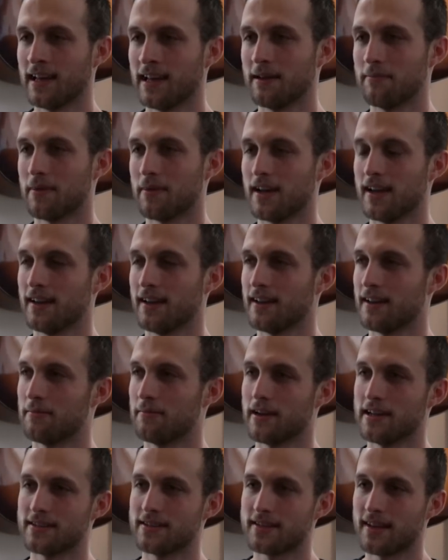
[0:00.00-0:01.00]
It
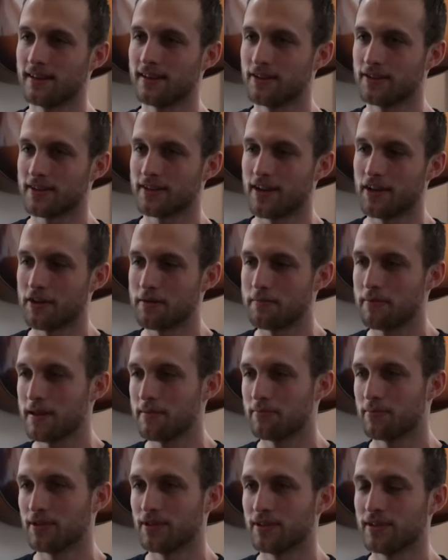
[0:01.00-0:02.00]
might signal to other
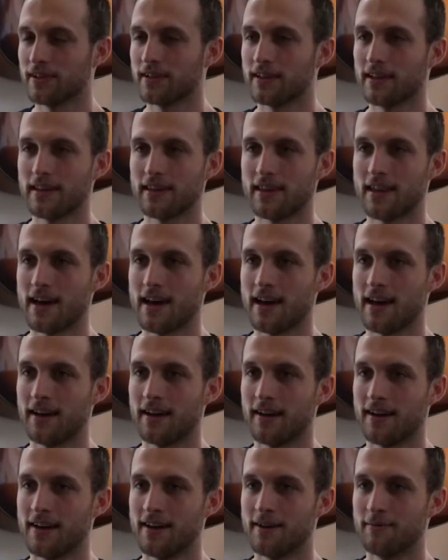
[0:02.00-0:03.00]
people
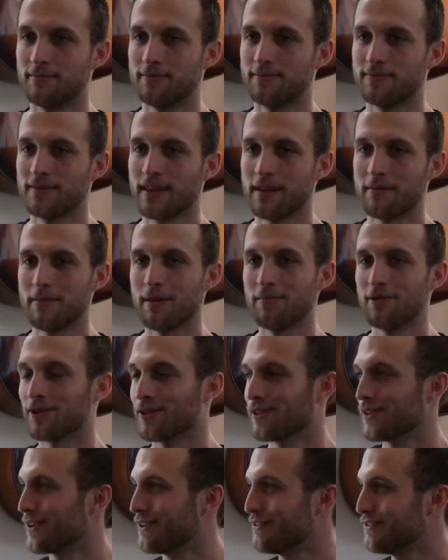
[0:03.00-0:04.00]
that, maybe
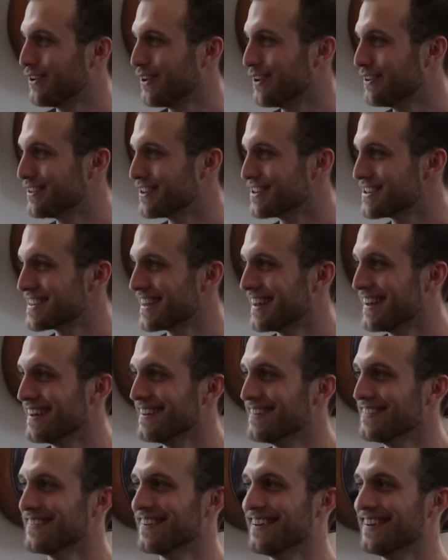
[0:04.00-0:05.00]
you're a little full of yourself.